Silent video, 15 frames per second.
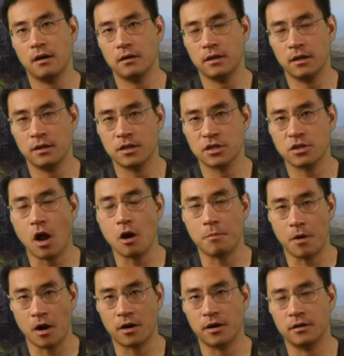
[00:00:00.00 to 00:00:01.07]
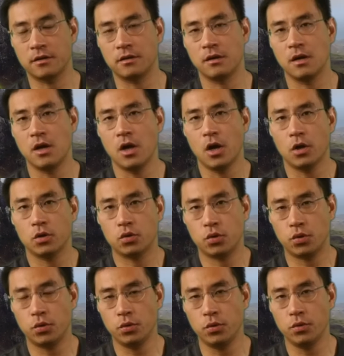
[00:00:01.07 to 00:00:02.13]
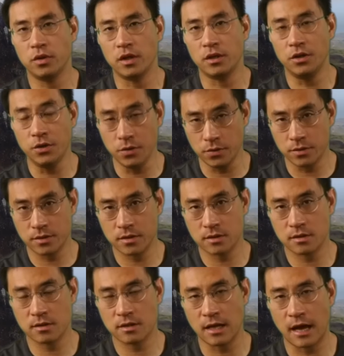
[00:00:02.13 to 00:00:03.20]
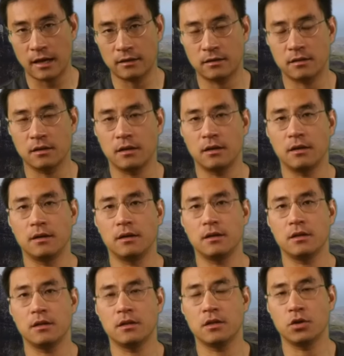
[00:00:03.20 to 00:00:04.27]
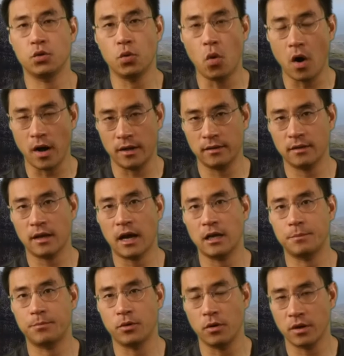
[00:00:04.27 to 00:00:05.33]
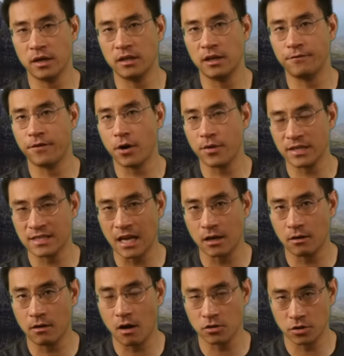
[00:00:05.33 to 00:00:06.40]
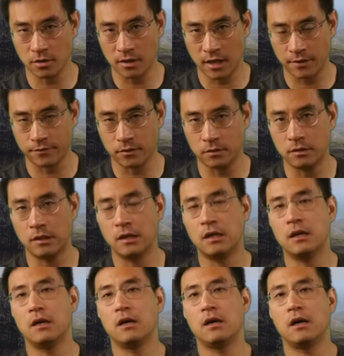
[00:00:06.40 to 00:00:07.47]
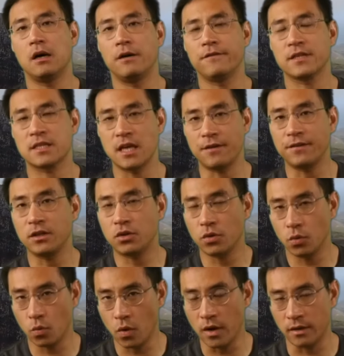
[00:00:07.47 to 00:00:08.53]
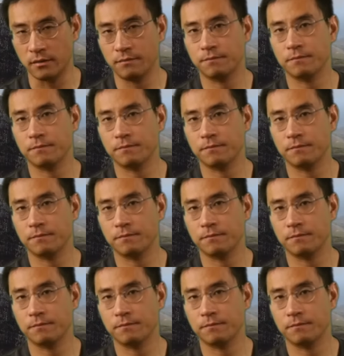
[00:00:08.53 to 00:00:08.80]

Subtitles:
in the stock market to the news that the yuan had broken a very psychological level of 7 to 1